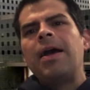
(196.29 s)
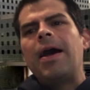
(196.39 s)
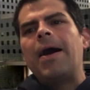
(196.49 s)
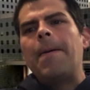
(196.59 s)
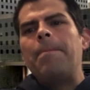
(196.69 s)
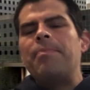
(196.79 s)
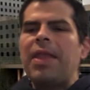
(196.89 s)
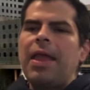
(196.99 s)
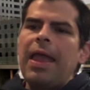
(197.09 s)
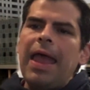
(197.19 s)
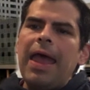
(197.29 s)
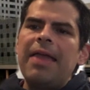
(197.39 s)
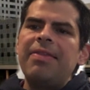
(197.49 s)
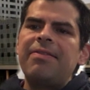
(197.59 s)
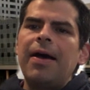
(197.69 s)
and
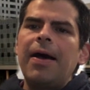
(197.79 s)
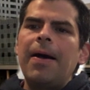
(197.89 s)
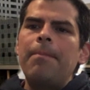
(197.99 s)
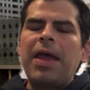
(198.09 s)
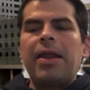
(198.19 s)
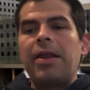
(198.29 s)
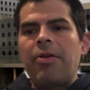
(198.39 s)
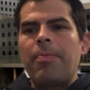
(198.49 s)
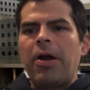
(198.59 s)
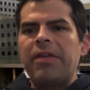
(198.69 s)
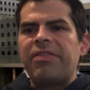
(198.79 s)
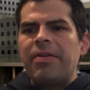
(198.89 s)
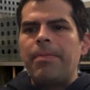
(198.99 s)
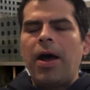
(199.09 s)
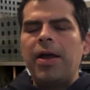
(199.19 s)
in other parts of
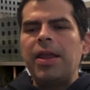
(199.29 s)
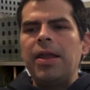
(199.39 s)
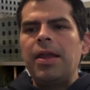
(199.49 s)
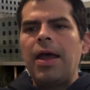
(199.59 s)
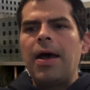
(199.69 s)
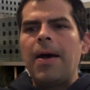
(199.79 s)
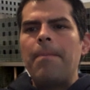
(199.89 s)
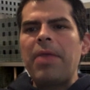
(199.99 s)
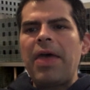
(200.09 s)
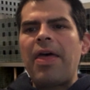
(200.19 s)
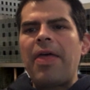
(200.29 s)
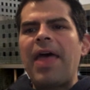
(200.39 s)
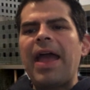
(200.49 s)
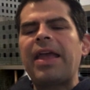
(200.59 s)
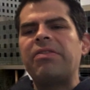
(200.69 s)
the body. And
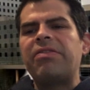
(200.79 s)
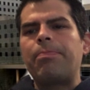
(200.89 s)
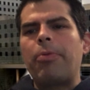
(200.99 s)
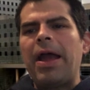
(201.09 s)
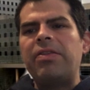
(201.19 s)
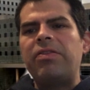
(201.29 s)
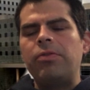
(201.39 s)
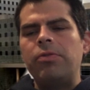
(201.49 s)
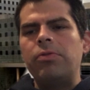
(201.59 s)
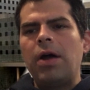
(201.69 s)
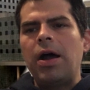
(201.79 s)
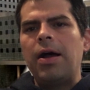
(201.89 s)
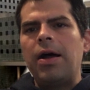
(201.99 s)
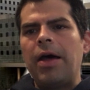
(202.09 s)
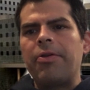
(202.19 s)
then that can spread to
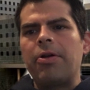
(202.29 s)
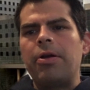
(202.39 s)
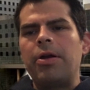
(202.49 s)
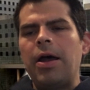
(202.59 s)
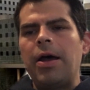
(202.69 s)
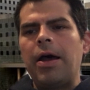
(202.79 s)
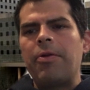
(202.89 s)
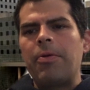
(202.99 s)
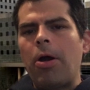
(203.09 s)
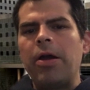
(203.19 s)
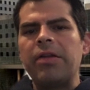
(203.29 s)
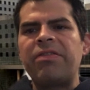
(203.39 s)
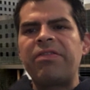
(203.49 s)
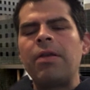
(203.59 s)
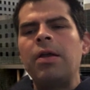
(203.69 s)
other
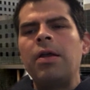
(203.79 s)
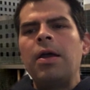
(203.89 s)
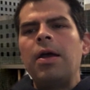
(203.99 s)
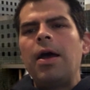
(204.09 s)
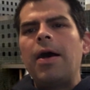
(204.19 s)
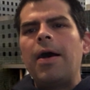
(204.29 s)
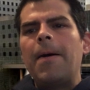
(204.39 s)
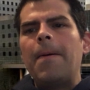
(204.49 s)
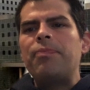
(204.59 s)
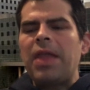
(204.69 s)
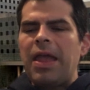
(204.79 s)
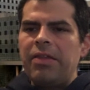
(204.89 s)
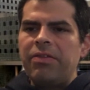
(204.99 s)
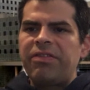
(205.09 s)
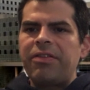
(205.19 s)
parts.
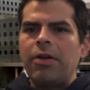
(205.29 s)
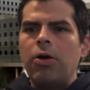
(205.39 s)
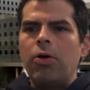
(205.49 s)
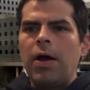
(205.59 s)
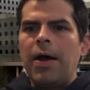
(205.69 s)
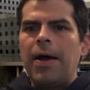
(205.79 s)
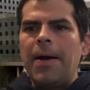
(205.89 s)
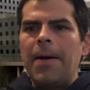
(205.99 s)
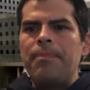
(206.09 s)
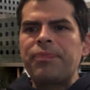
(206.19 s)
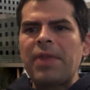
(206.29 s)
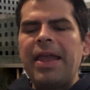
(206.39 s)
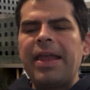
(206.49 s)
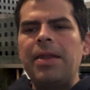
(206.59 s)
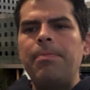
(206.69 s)
And so
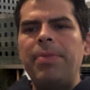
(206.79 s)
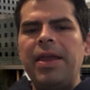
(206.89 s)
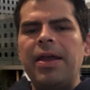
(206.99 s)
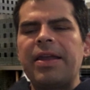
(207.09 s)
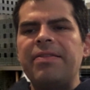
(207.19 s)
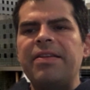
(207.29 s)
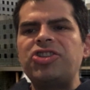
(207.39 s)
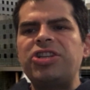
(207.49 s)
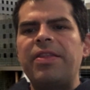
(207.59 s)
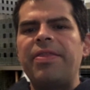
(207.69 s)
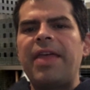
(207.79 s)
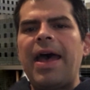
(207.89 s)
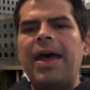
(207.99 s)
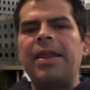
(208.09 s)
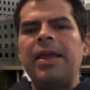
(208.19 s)
it can be a condition
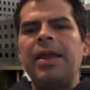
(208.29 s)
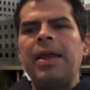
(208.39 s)
that